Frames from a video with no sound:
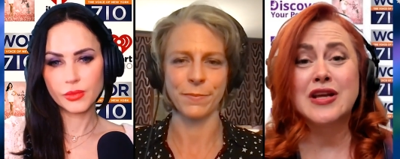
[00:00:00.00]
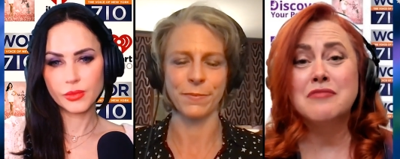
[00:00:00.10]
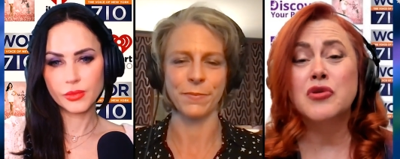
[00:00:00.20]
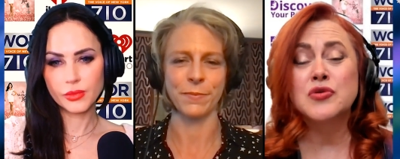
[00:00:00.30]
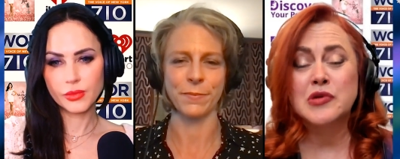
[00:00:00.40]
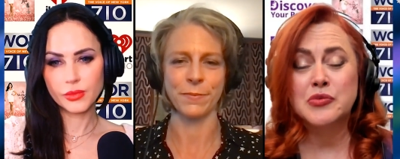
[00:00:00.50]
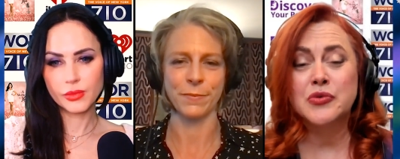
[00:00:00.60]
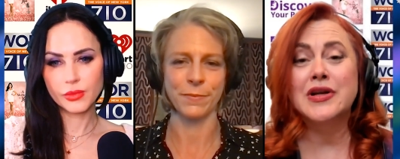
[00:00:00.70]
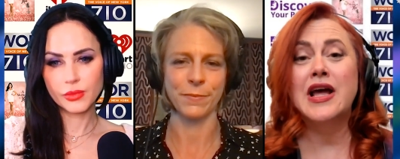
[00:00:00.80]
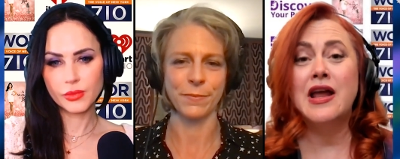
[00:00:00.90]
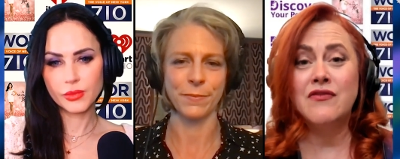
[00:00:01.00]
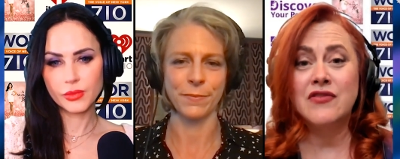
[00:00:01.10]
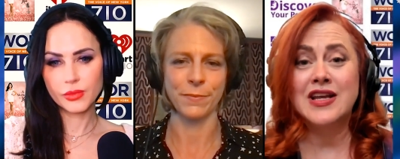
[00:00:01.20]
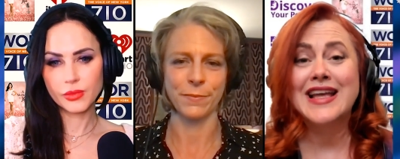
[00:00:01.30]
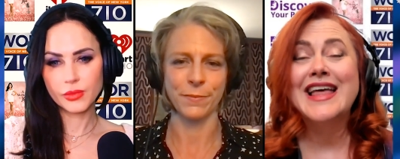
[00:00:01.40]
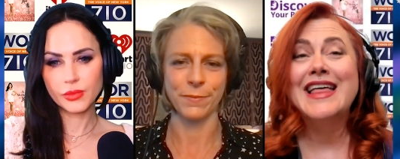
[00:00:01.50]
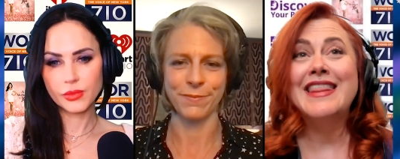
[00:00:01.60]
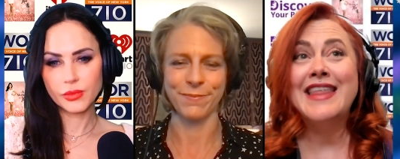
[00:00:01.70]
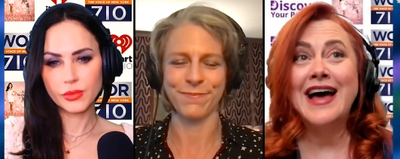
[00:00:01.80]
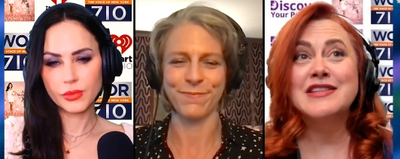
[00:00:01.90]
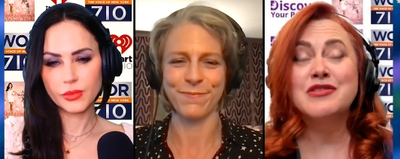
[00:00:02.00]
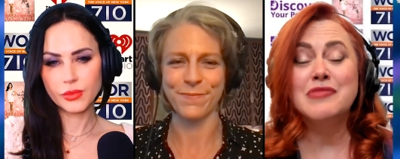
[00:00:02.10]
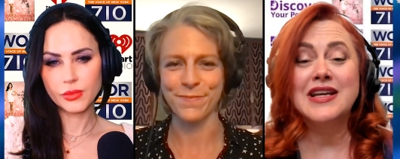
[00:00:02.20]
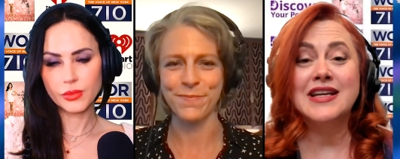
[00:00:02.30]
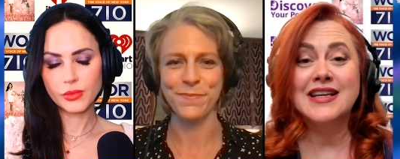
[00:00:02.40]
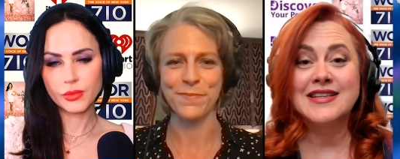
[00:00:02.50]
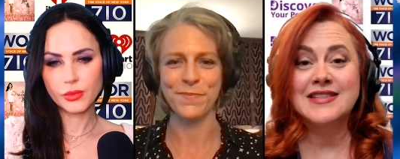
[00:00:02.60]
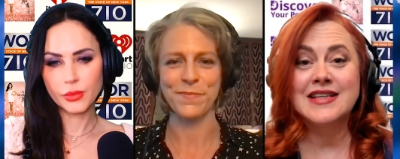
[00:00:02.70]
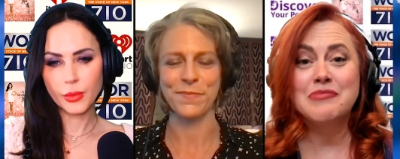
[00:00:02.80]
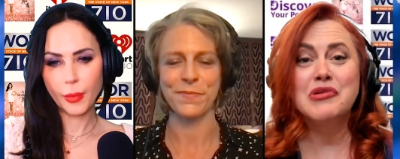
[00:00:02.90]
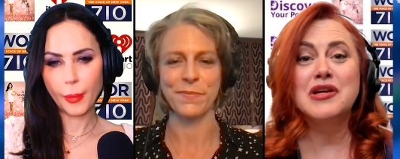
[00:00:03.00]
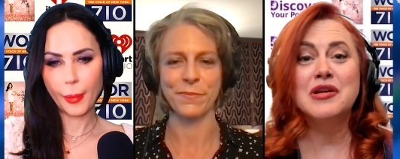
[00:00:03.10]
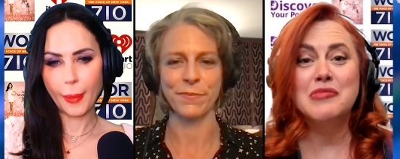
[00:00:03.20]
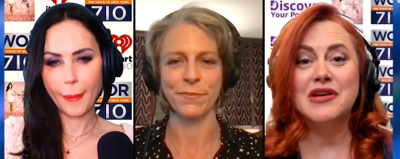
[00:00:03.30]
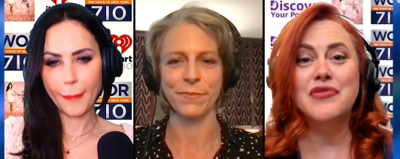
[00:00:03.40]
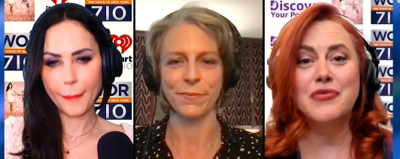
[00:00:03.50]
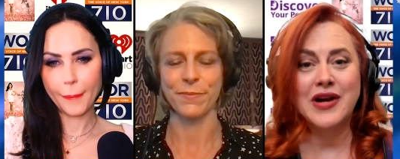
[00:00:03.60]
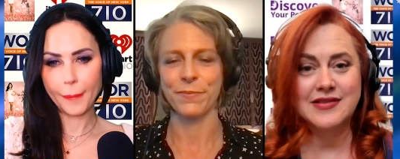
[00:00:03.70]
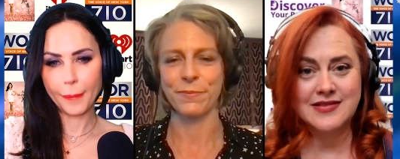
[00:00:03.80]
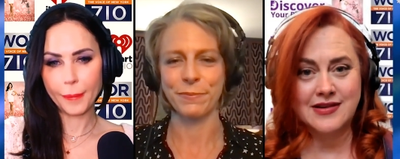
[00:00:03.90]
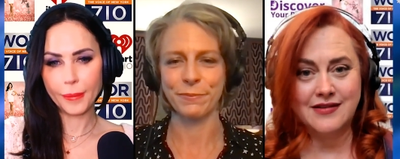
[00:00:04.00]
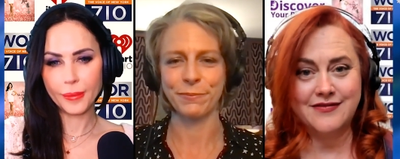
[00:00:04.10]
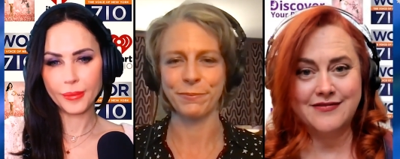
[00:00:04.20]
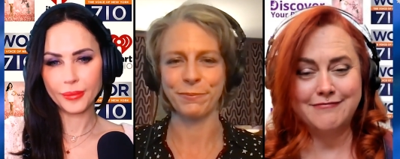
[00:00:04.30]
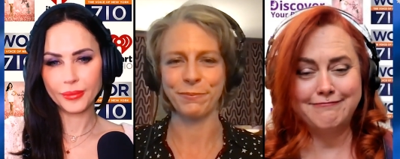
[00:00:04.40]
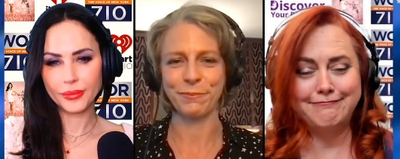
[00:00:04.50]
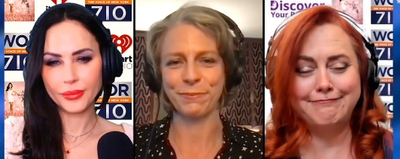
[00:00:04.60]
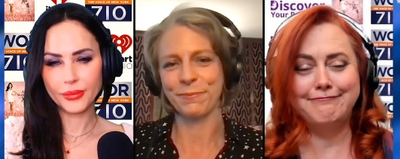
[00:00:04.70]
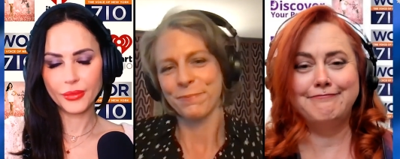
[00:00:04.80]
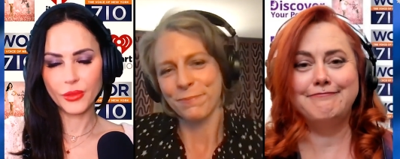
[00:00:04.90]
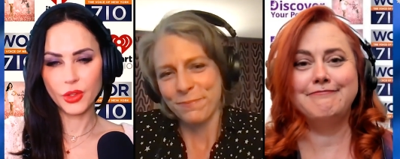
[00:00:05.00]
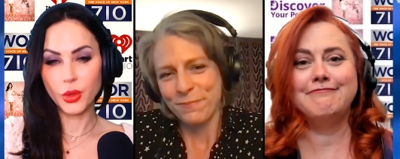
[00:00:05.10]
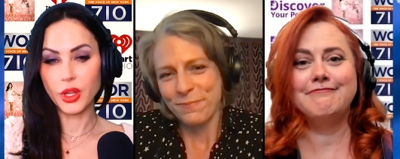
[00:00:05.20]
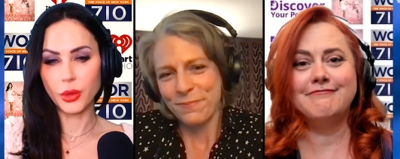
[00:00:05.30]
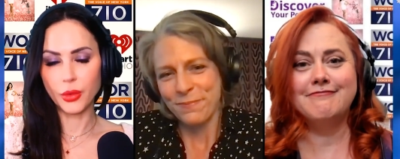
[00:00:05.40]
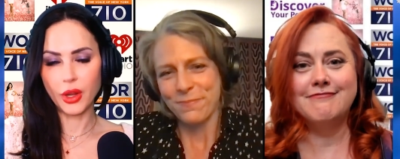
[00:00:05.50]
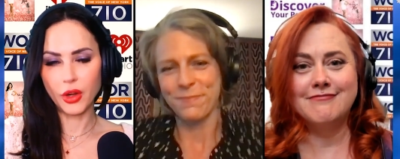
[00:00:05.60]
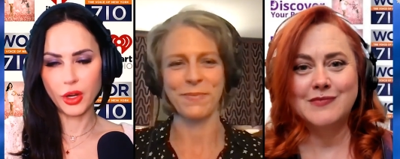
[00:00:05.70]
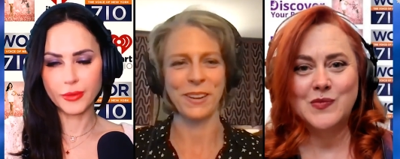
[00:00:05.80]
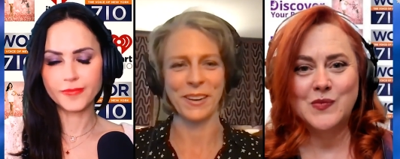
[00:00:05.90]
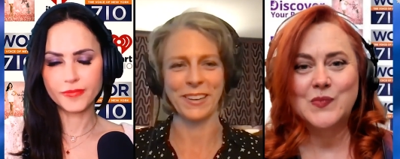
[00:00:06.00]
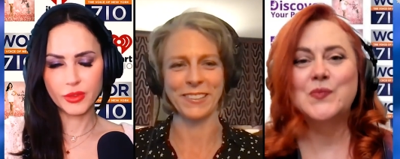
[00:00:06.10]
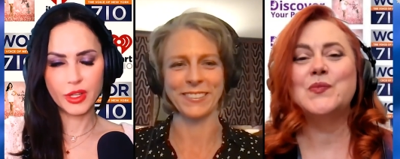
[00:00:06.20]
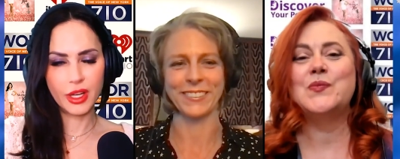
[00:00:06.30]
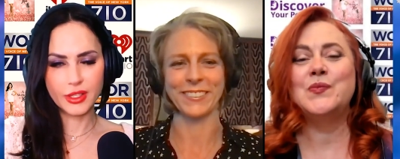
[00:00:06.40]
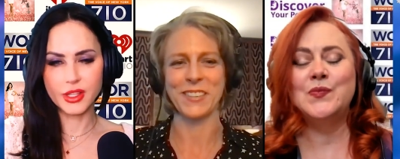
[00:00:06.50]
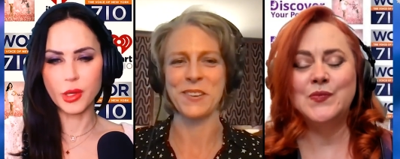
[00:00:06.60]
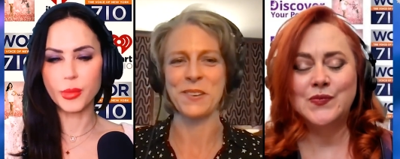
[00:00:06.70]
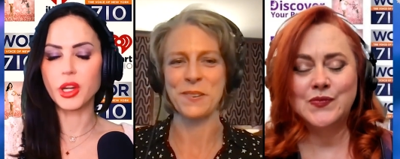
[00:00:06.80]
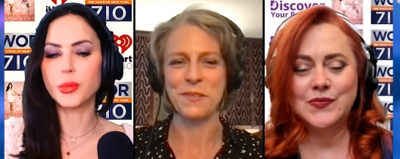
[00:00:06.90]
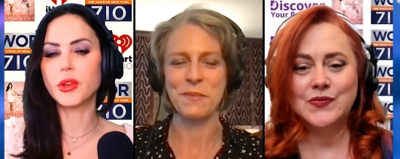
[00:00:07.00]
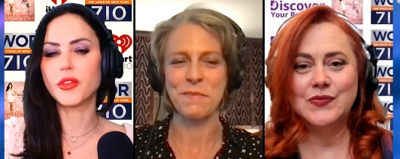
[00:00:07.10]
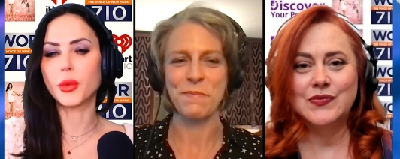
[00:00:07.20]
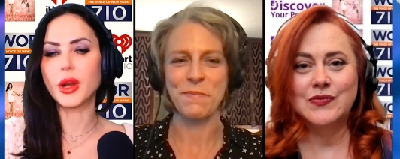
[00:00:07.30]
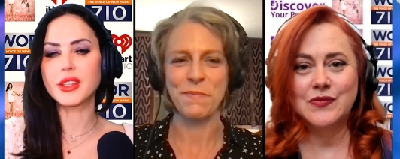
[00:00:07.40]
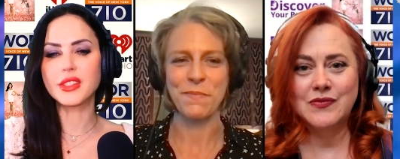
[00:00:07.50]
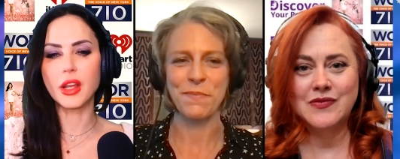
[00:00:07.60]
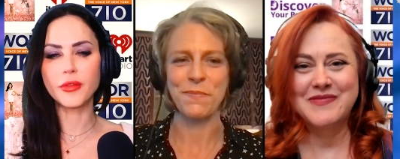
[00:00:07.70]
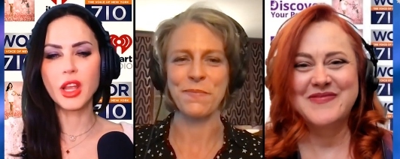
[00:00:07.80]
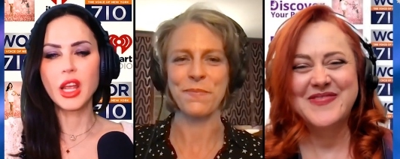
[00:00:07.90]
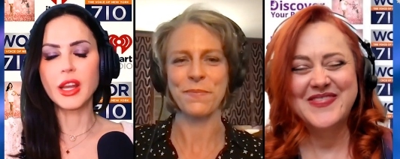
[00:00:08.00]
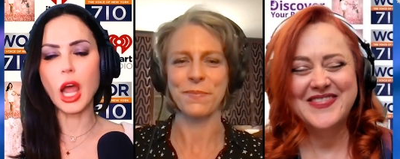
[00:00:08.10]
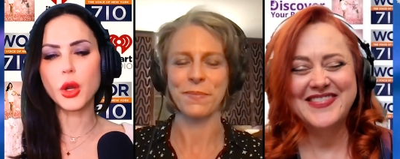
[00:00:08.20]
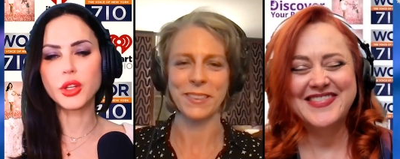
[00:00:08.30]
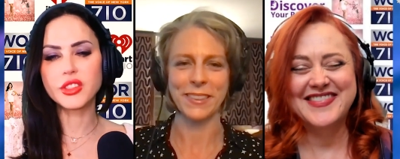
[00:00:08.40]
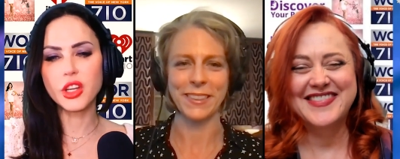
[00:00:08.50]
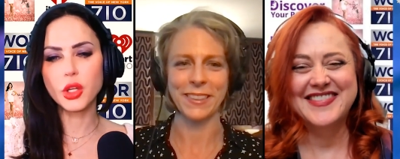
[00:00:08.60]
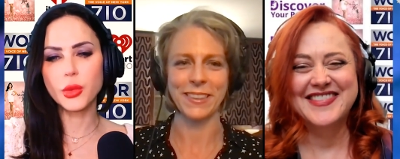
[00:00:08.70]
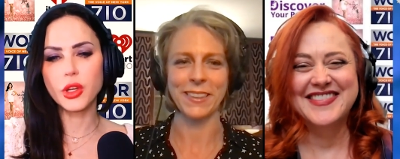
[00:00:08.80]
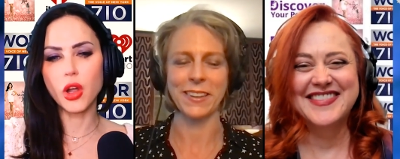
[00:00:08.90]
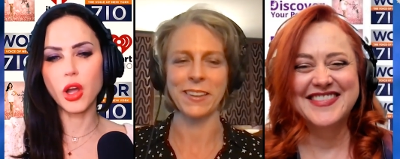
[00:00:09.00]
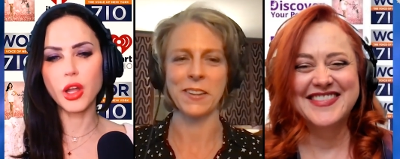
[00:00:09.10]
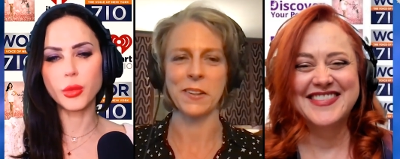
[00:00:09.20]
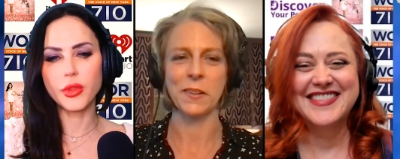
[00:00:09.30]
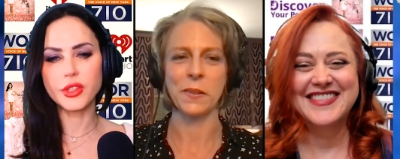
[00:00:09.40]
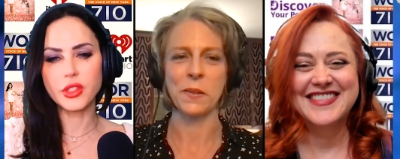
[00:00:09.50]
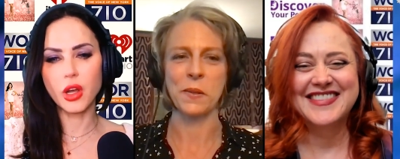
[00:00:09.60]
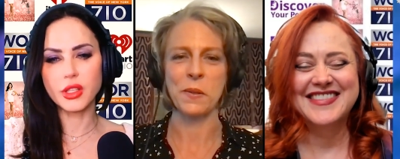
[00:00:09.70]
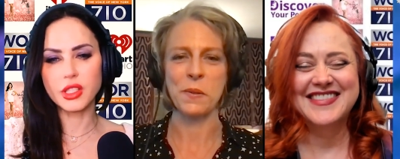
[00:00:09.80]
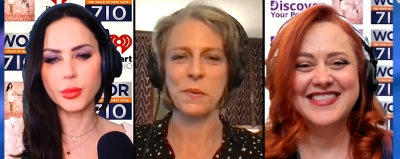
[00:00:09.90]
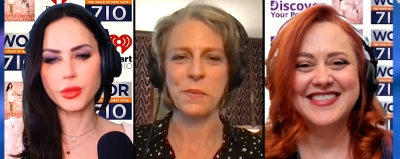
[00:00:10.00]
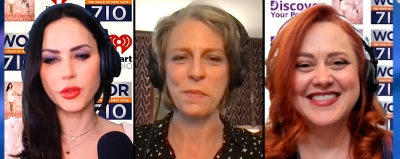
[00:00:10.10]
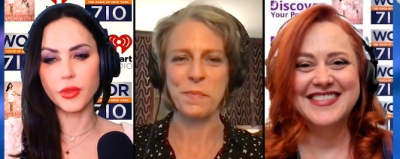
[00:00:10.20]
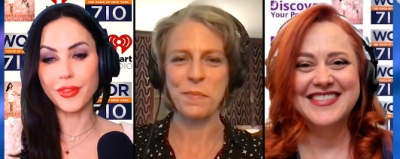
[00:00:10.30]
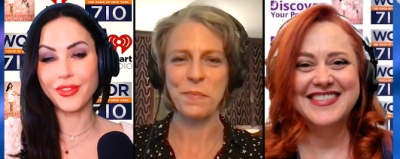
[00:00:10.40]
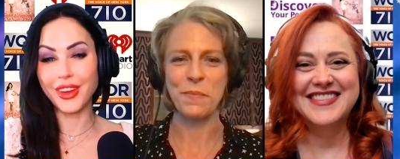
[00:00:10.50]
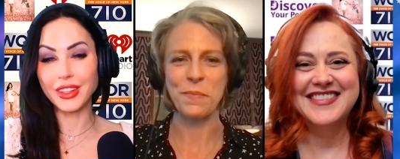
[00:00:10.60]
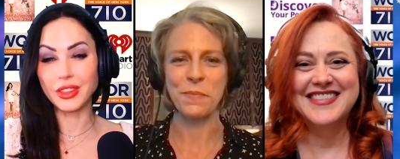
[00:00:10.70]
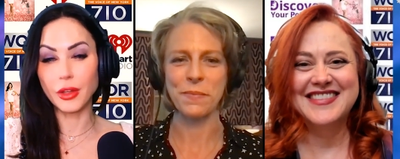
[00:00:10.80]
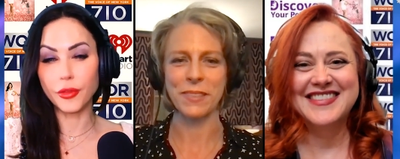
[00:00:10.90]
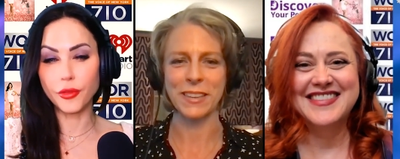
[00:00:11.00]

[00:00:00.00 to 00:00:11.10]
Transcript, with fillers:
Speaker 1: that most people would envy. That to me is the epitome of the right stuff. You hit it right
Speaker 2: on. It is mm-hmm. the epitome of the right stuff. Now, continuing on with this concept of failing